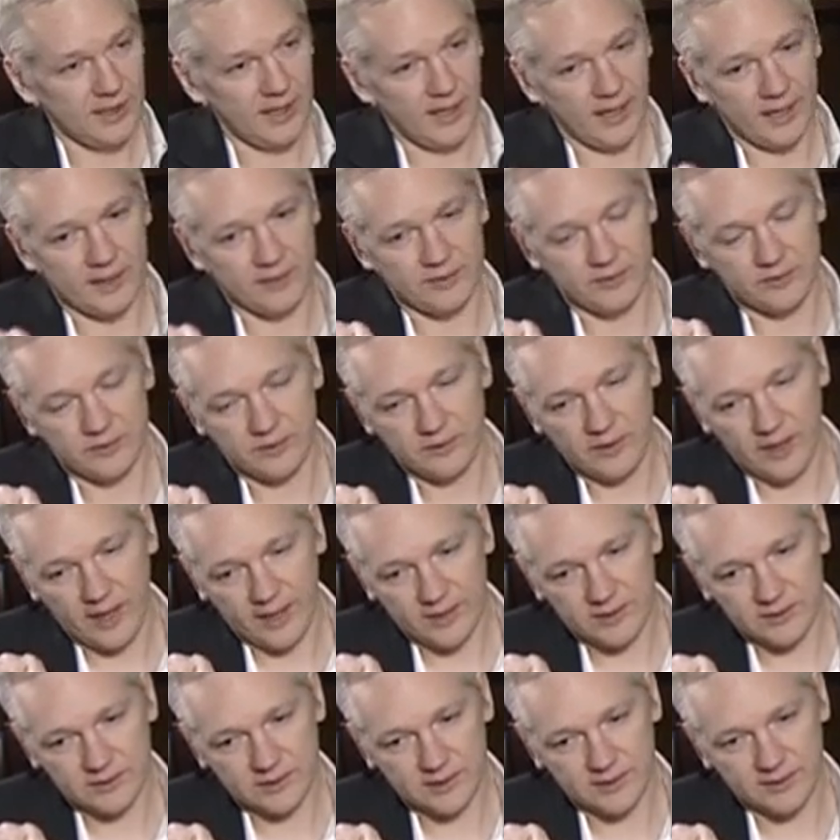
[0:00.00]
And
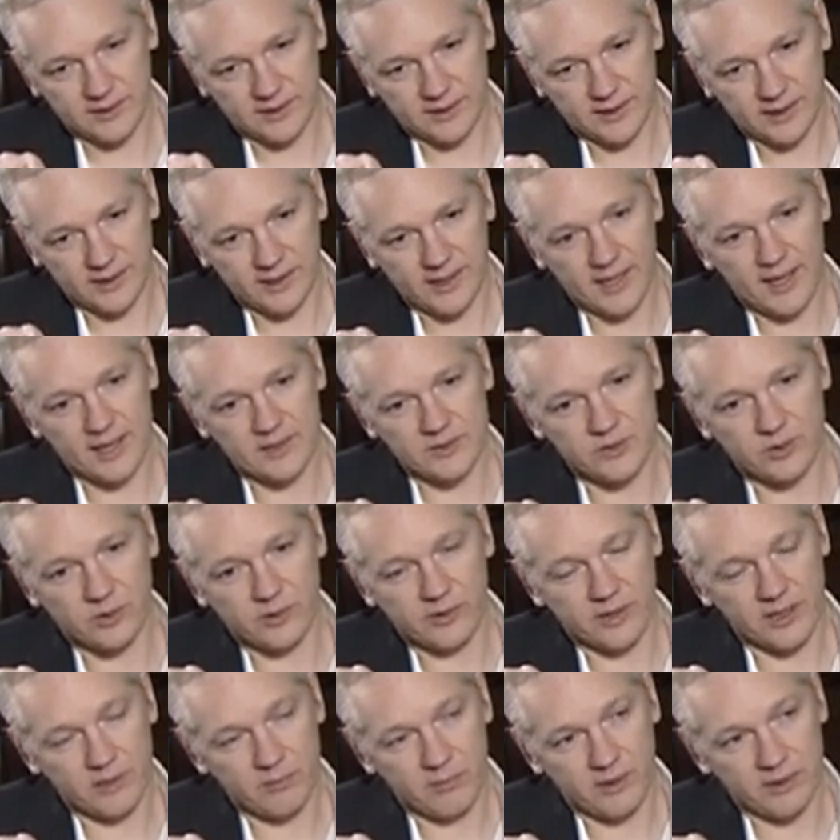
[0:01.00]
actually the key has
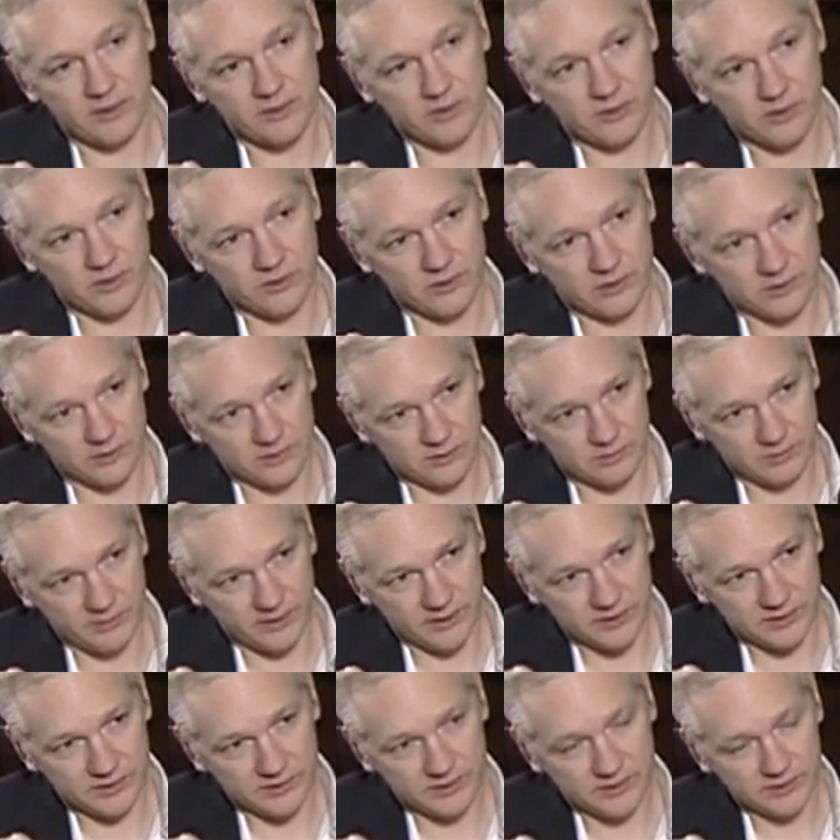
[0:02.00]
already been turned a little
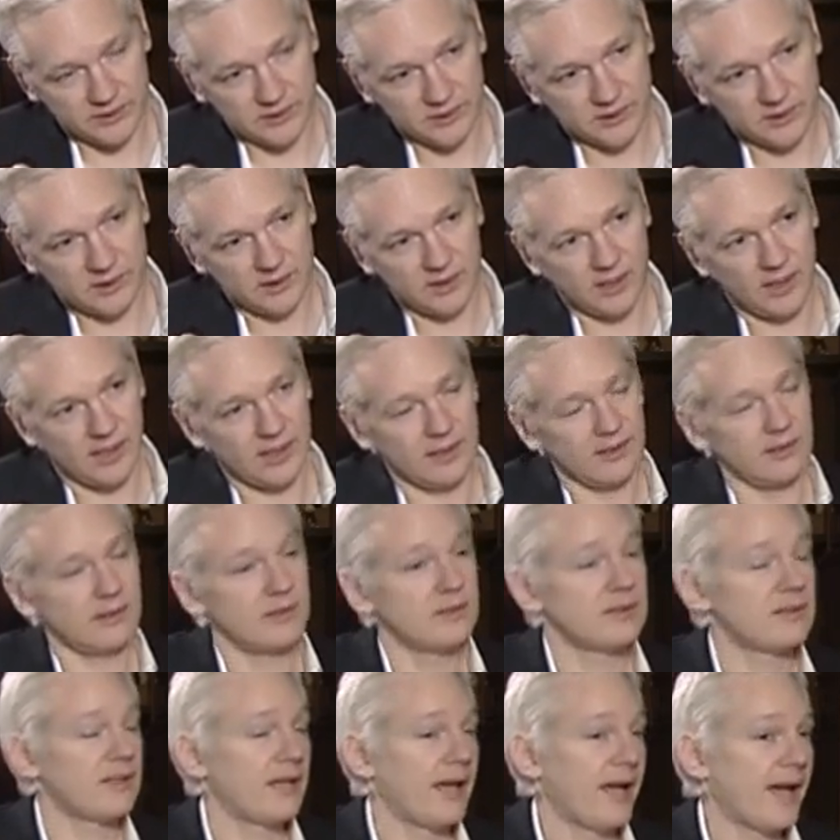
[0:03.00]
bit, and it
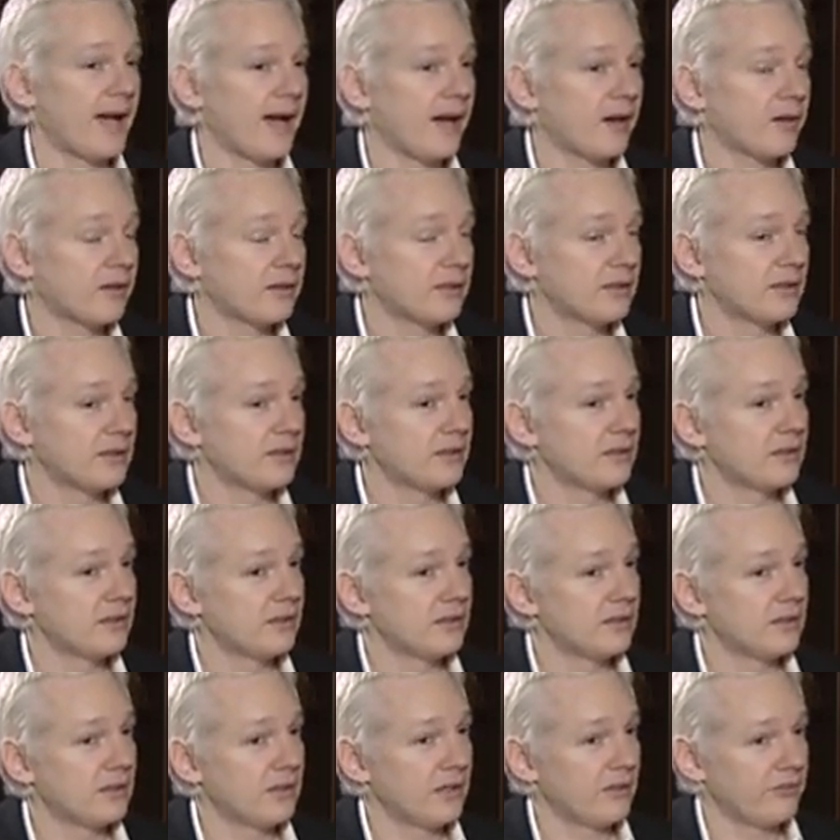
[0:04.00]
is now
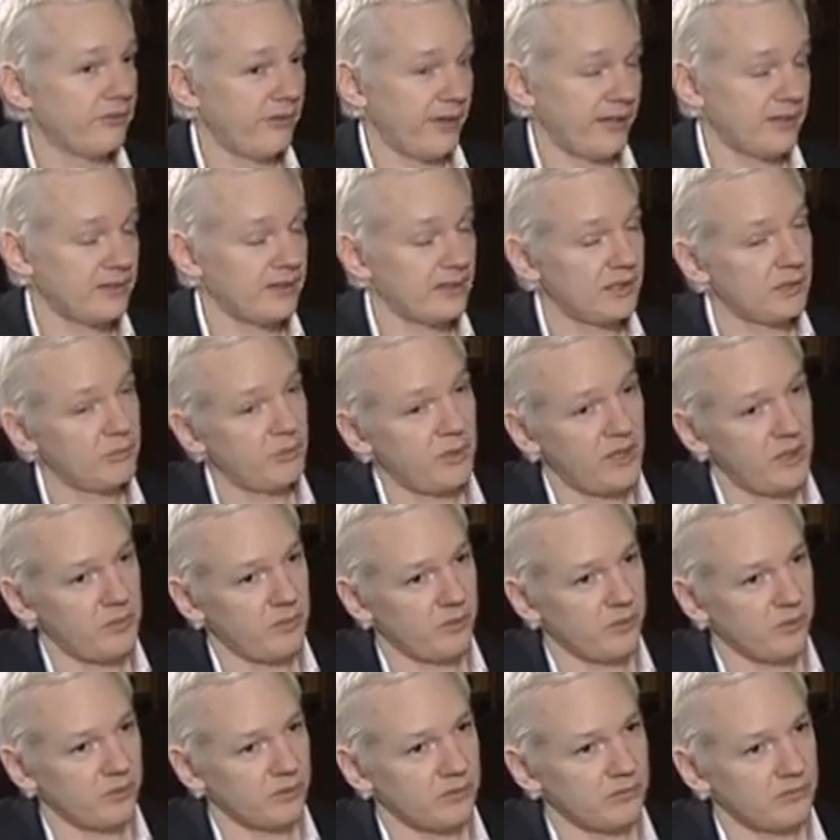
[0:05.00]
affecting
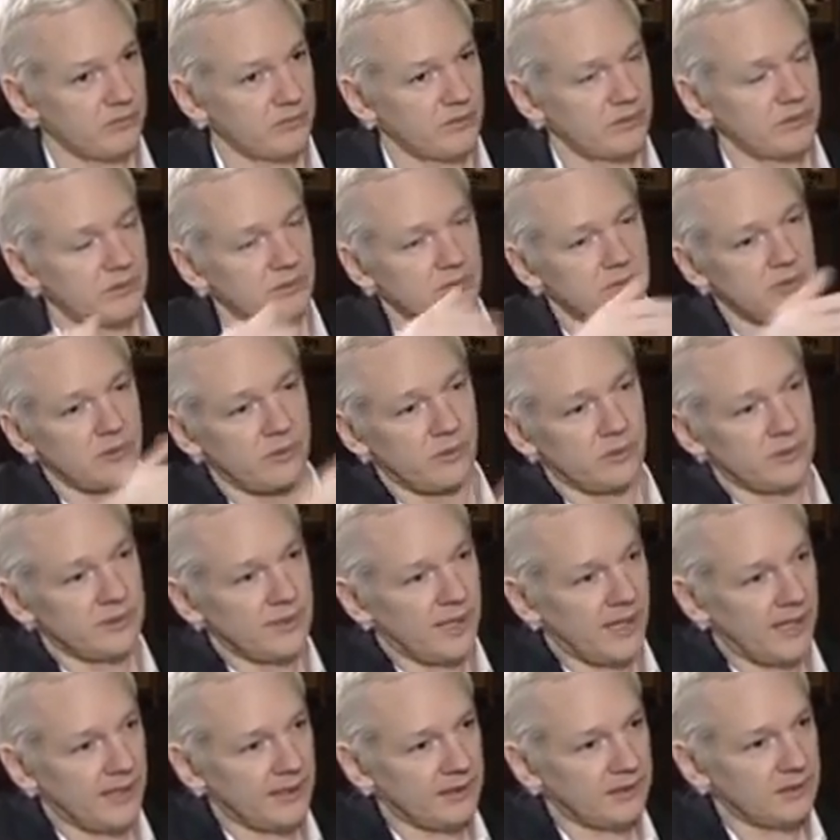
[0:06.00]
people who are
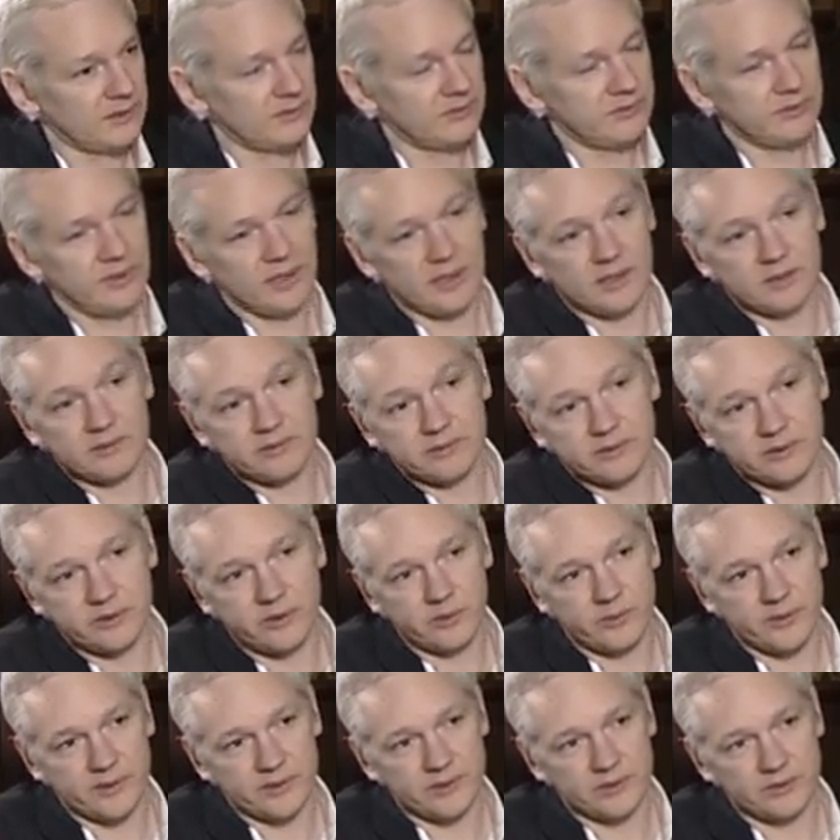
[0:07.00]
targeted for
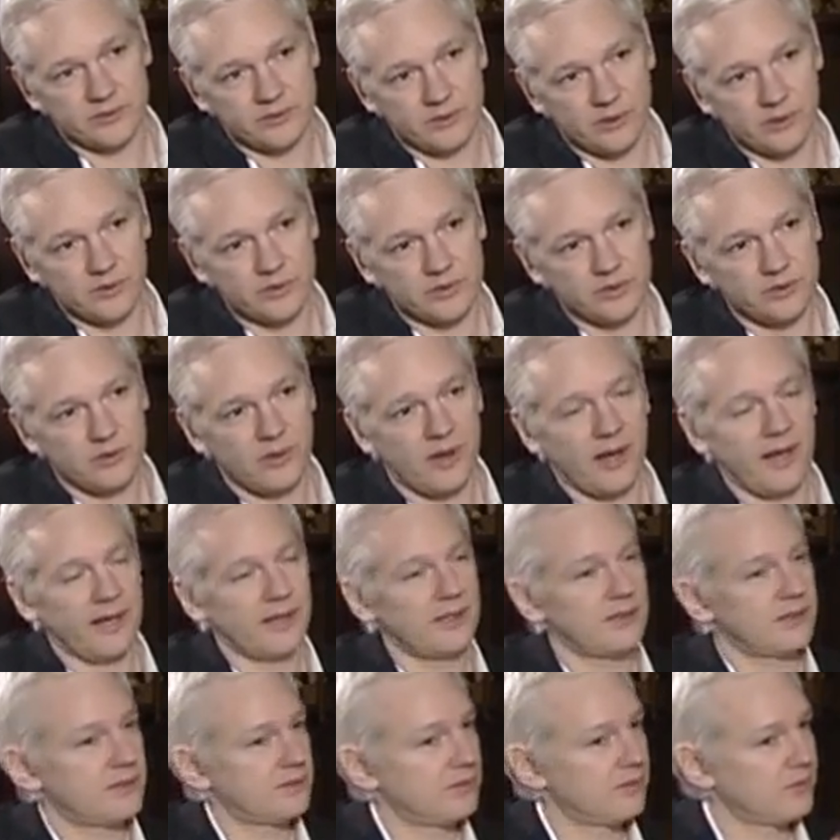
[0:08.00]
US drone
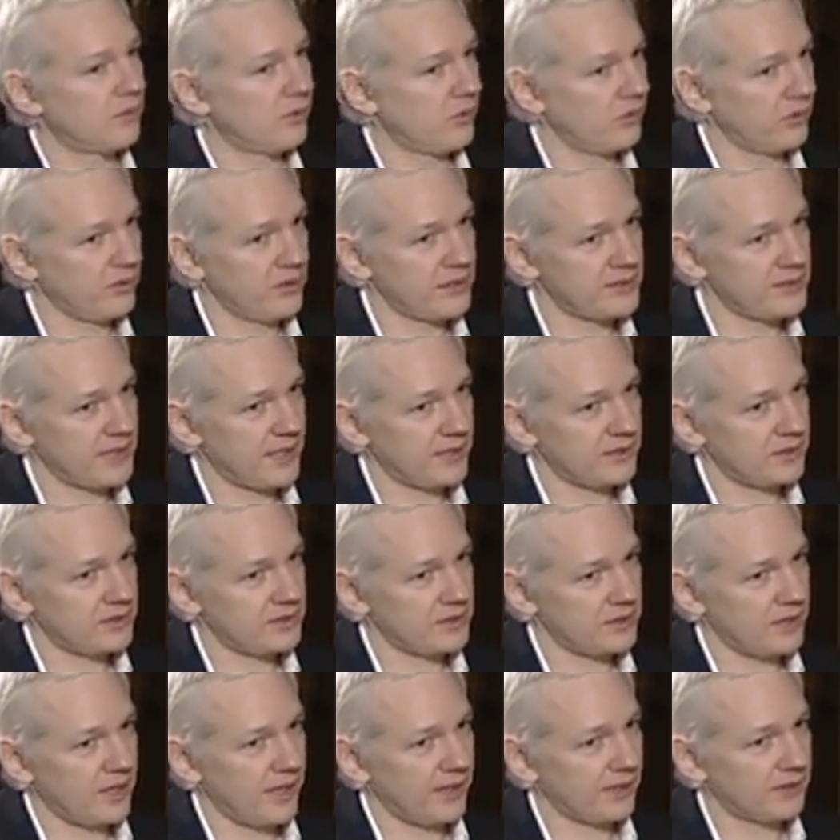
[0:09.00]
strikes,
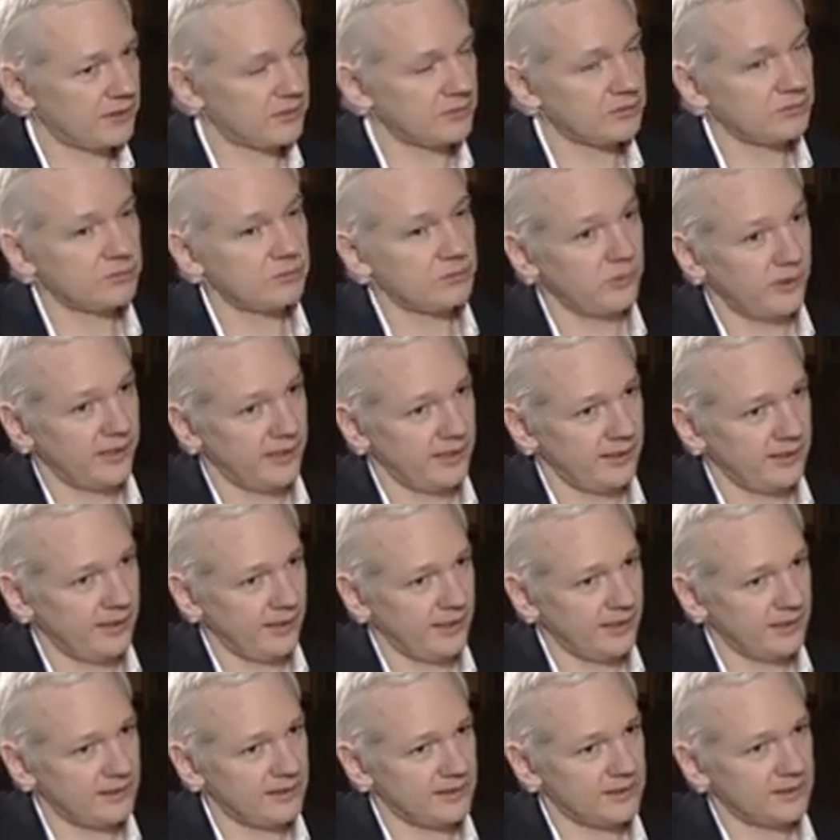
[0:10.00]
organizations like
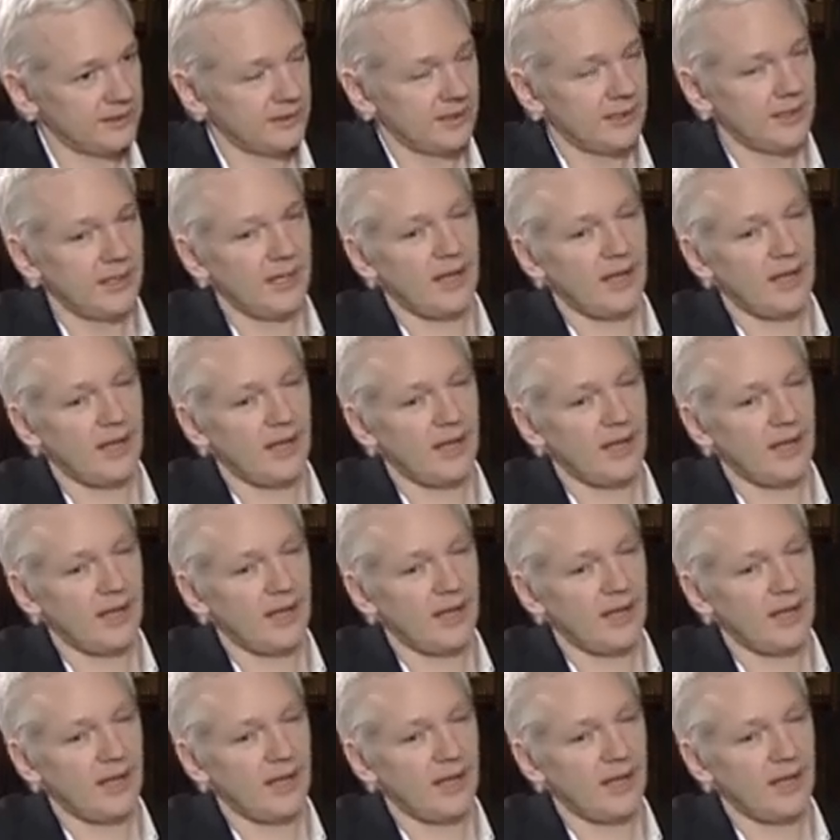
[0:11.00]
WikiLeaks,